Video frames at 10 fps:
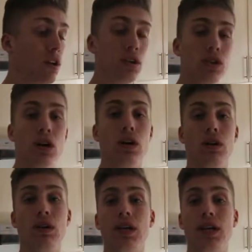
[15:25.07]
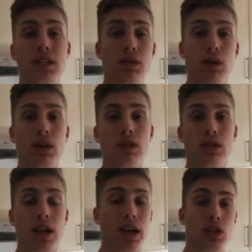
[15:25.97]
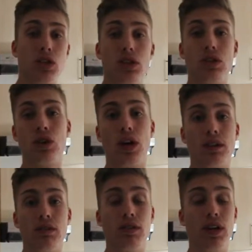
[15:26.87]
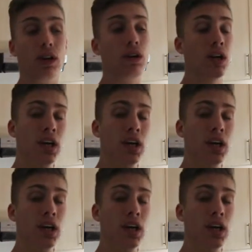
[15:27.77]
So eating meals, like I showed you throughout the video,